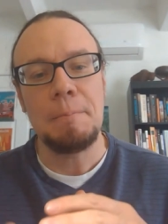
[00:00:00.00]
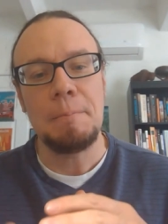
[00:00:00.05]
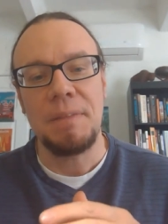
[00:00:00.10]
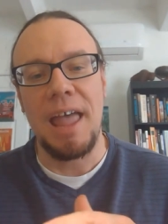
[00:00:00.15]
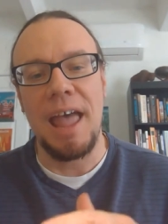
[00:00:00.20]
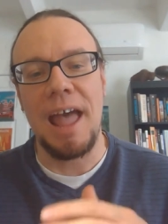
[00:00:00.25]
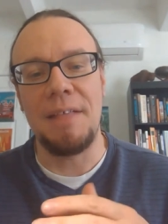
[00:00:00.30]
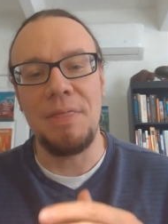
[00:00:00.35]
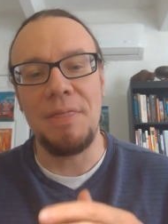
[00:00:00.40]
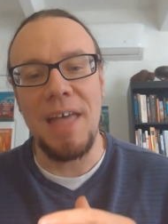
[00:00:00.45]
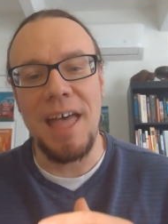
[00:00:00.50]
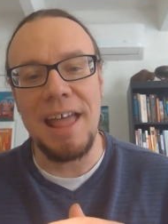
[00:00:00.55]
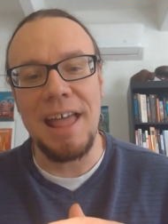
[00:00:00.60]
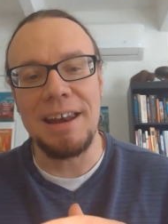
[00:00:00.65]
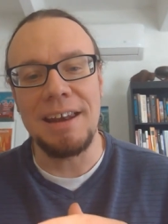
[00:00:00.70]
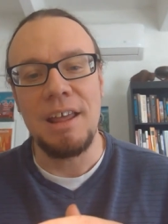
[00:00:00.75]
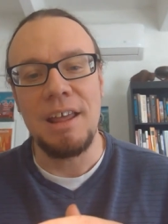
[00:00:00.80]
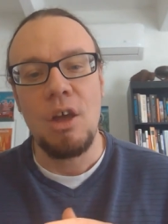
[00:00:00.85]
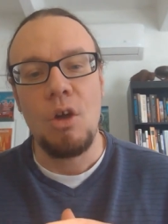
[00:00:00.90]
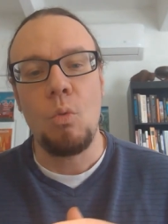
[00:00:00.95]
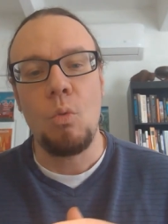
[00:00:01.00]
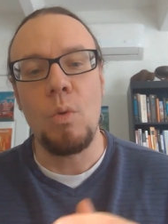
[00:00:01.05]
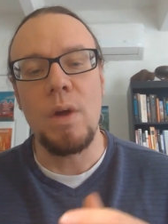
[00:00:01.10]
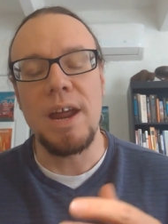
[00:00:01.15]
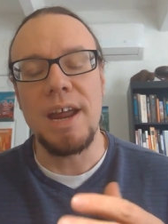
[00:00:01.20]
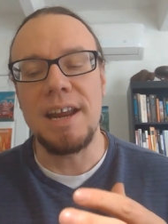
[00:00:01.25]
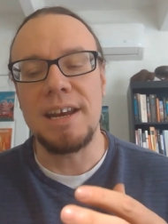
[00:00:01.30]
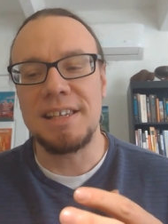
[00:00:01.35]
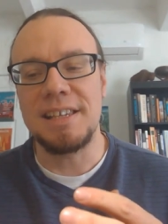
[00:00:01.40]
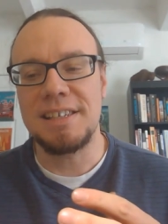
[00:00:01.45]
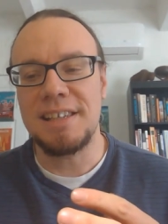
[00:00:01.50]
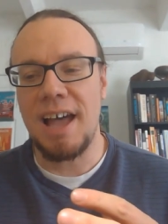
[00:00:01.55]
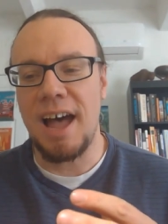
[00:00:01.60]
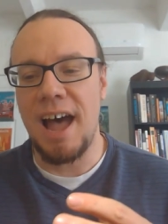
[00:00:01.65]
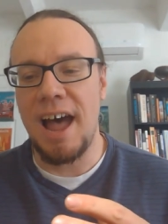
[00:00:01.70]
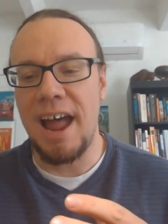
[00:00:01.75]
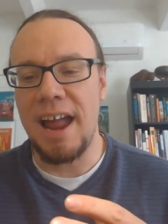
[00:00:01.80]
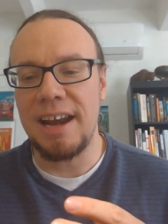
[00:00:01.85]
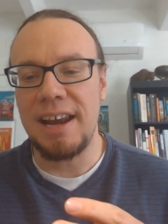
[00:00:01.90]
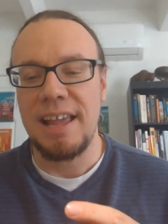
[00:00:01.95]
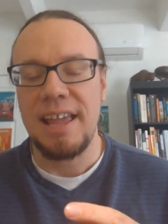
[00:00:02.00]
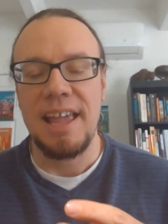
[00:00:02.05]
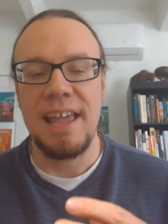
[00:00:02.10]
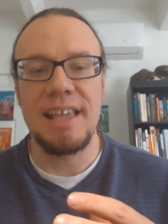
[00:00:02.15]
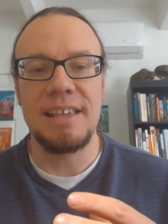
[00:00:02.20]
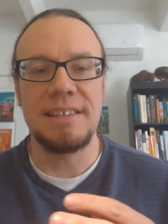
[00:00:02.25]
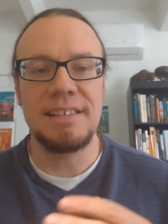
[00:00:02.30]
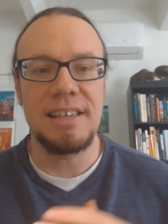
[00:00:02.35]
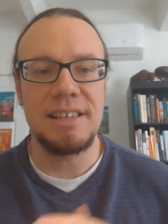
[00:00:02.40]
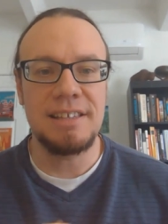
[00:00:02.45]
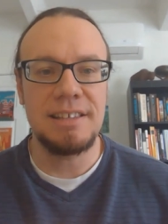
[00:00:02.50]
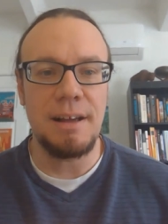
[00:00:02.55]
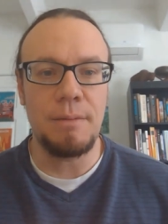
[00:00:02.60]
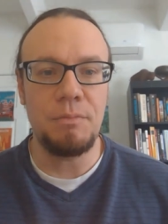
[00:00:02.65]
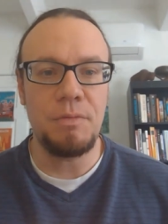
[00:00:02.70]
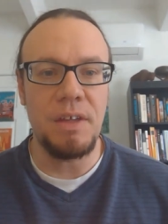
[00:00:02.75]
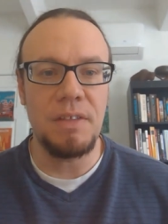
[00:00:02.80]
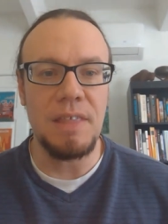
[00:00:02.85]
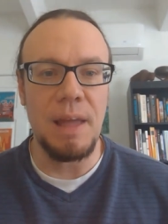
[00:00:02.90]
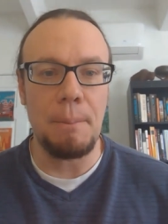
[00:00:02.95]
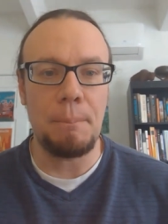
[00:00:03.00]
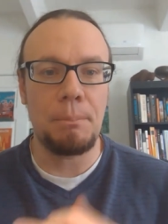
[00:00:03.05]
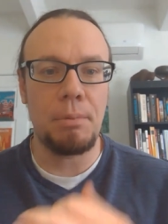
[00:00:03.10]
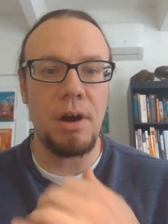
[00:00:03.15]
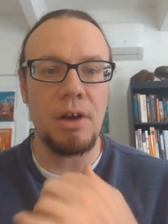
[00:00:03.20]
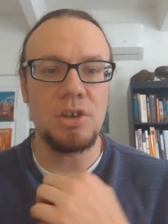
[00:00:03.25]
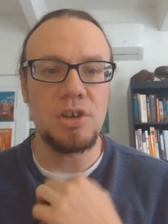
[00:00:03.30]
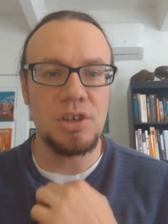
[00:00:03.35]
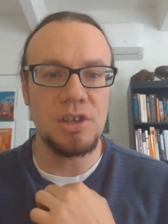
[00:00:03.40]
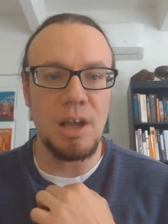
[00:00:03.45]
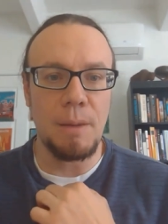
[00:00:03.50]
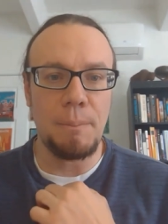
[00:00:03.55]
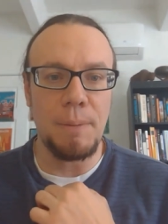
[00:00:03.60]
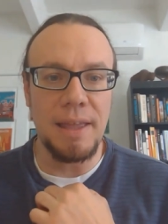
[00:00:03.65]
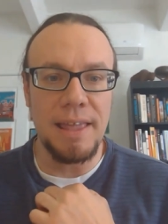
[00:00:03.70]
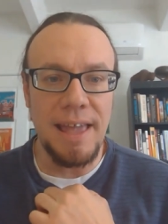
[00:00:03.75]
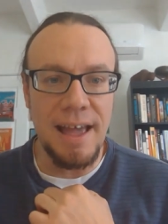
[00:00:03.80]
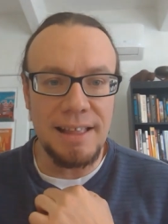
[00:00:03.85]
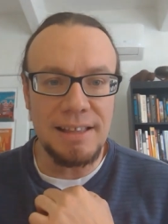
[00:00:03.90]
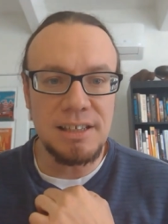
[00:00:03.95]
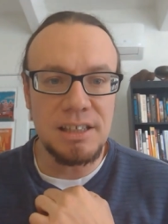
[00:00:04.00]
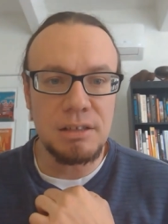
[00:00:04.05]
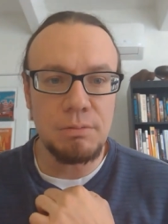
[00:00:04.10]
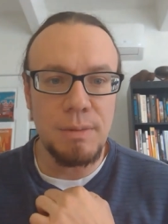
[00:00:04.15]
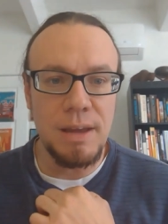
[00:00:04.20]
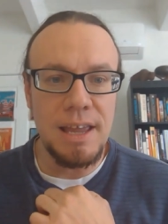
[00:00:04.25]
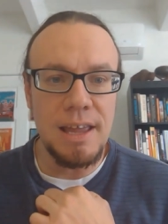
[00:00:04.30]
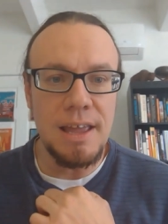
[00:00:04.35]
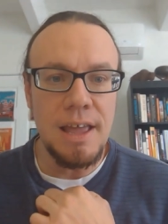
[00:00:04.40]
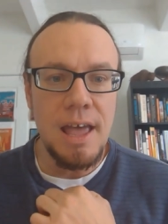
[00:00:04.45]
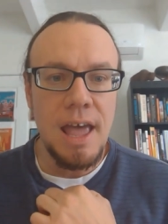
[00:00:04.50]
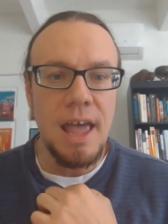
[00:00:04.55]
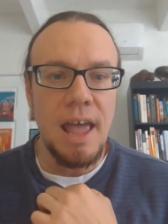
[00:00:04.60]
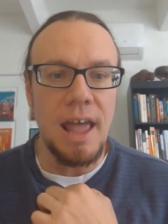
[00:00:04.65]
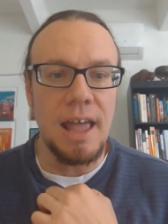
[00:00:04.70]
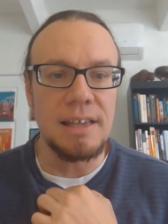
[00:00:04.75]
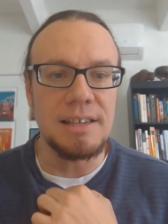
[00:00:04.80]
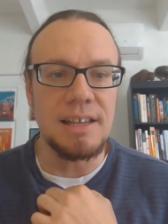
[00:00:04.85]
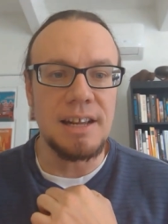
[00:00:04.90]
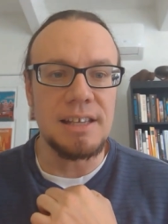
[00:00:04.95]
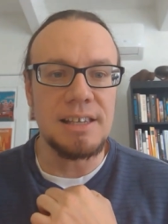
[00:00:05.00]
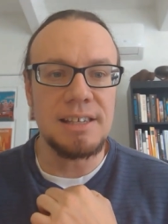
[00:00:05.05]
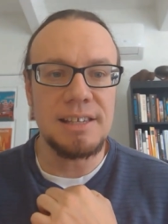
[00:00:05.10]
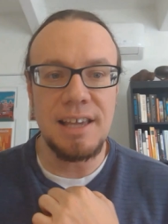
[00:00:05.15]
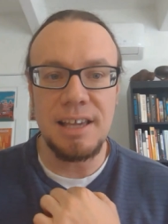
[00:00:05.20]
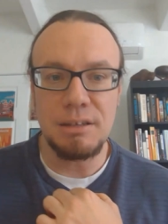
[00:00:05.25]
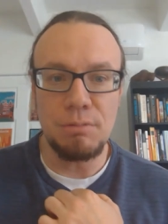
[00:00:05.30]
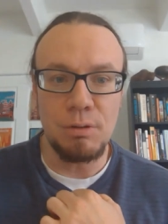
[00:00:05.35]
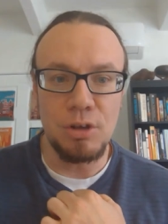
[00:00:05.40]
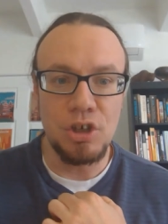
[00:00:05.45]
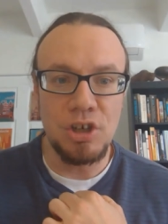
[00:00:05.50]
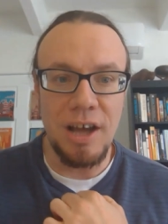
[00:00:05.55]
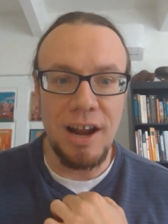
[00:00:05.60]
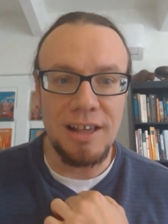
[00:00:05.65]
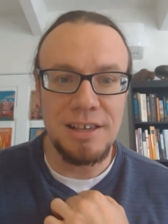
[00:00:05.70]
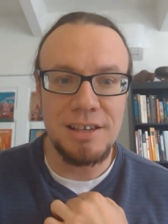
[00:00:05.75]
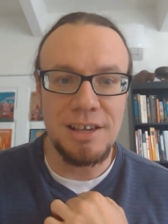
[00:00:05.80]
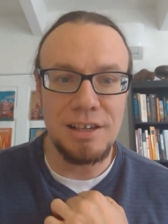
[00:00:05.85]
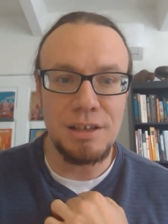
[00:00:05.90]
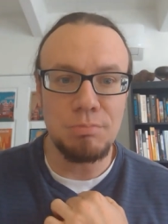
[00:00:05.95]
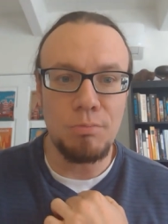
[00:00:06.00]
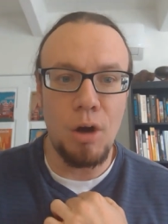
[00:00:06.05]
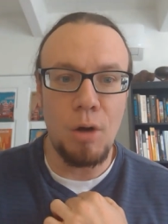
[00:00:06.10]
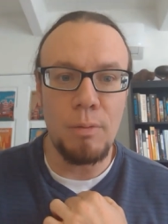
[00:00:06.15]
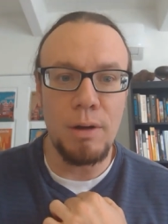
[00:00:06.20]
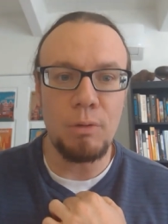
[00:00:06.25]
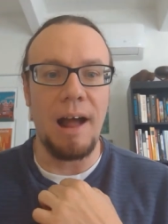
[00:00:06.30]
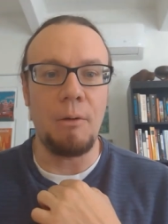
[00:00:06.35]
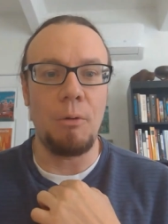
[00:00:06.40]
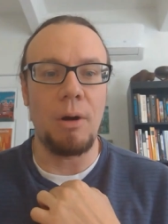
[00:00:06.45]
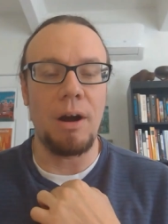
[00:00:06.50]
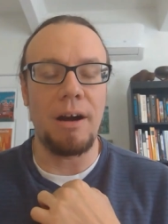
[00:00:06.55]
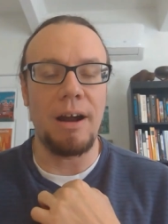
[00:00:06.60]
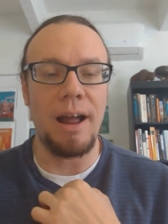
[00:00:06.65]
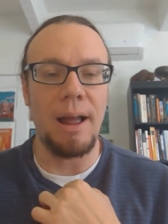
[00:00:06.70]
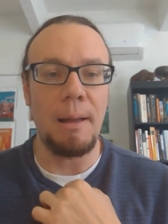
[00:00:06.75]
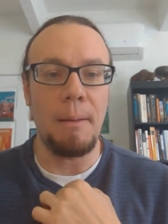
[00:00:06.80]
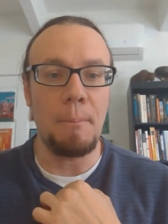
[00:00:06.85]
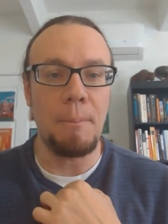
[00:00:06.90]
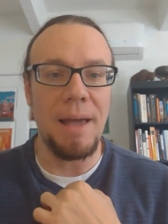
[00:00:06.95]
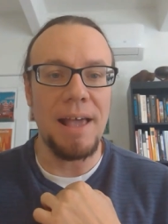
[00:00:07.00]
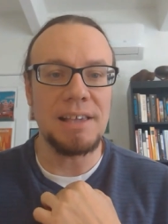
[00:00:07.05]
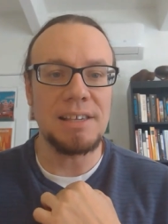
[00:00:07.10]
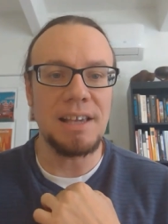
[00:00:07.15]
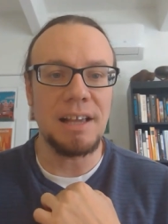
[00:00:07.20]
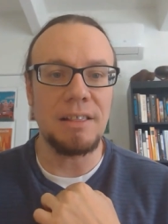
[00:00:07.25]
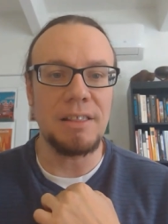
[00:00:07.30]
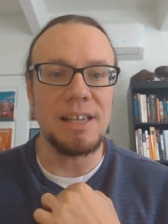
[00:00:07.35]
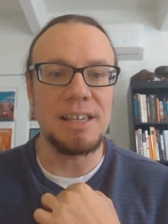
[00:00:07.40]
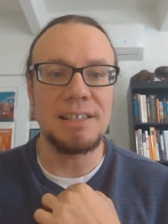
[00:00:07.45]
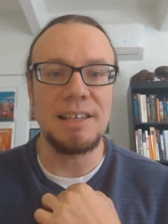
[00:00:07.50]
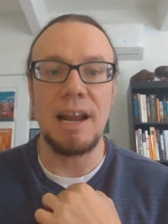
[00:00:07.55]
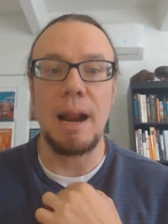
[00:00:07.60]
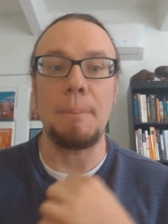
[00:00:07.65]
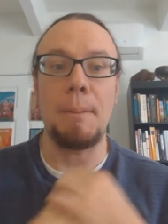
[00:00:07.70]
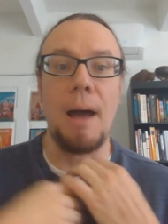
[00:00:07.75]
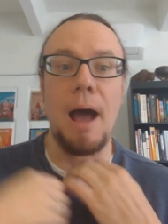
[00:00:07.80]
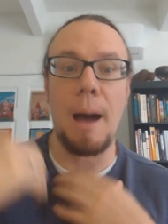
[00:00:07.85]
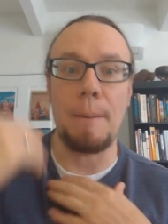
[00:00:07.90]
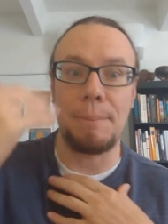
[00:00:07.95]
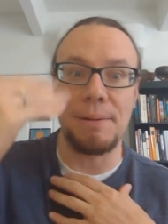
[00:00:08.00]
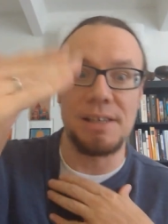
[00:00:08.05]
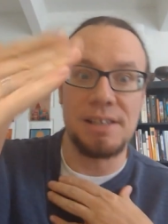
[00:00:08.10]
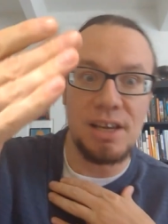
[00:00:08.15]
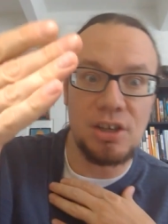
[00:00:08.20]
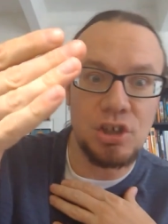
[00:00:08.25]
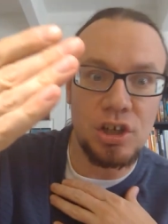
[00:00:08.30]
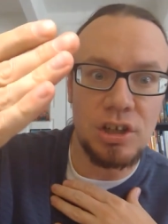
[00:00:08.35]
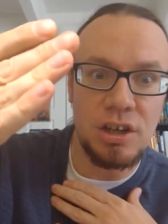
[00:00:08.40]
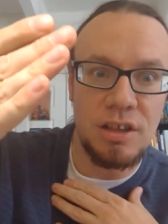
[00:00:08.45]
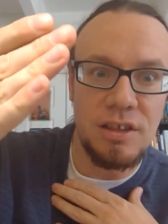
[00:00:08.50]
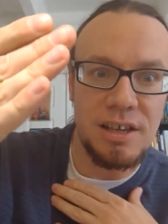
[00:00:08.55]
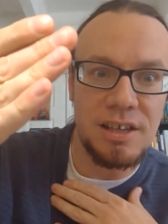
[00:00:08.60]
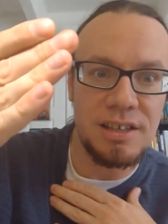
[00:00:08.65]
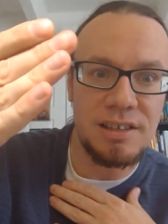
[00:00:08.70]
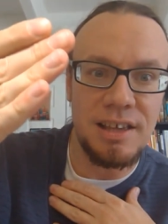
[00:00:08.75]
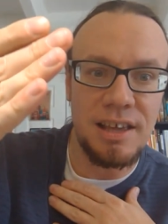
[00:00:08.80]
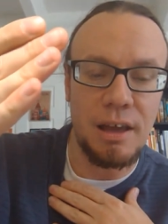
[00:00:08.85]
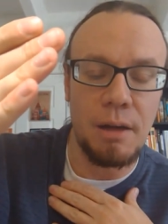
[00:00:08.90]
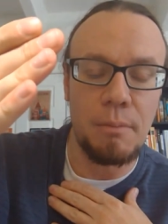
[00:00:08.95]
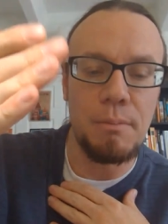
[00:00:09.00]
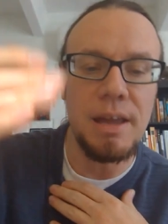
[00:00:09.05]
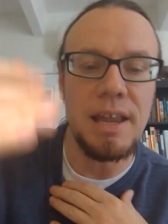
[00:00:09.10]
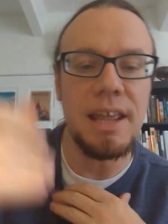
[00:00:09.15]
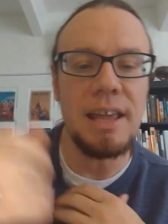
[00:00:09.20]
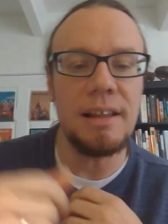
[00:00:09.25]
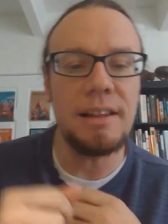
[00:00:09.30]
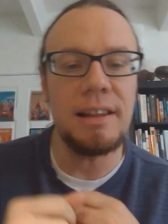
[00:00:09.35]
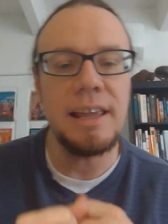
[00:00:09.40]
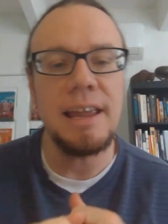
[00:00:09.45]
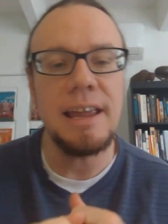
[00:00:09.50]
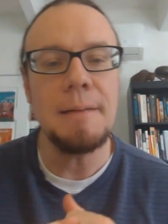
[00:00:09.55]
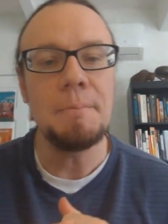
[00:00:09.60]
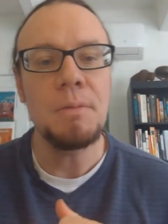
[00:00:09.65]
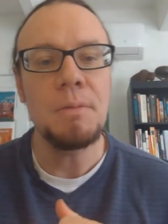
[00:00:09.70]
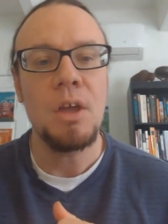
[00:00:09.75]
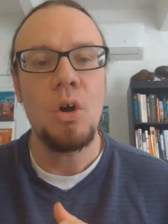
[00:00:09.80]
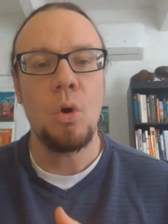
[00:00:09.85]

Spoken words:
And then we decide, is this something that brushes up against me? Is it a schismogenesis moment where I basically set up opposition to this thing immediately?